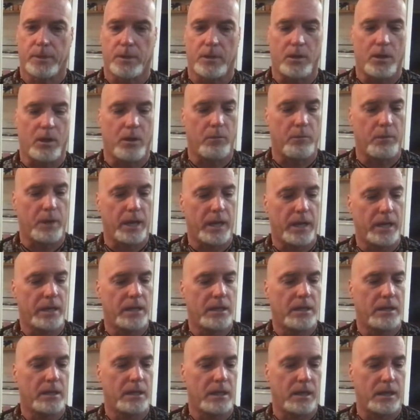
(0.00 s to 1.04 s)
You know,
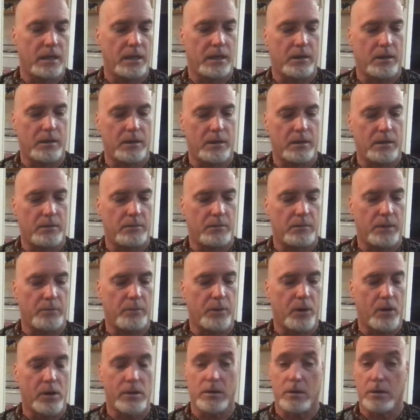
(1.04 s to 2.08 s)
my
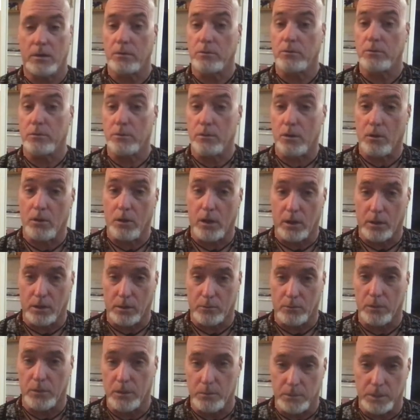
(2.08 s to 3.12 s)
partner, who's no
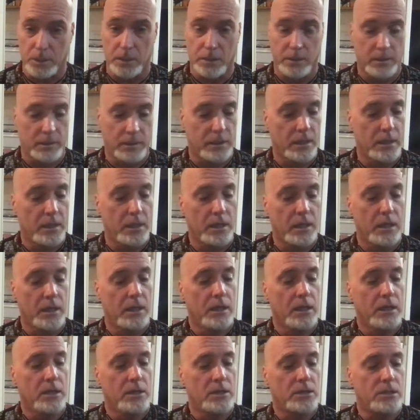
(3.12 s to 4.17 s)
longer with me,
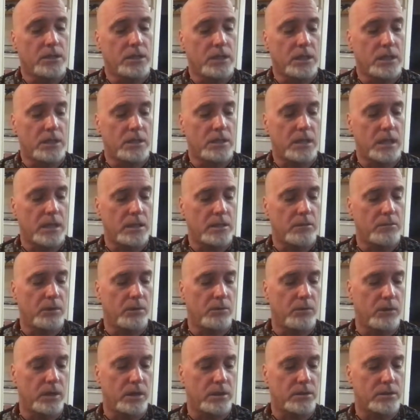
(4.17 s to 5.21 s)
she said to me
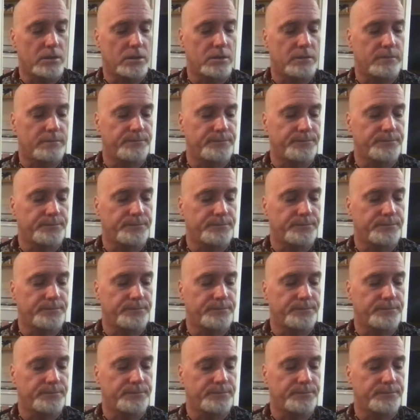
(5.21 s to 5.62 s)
once,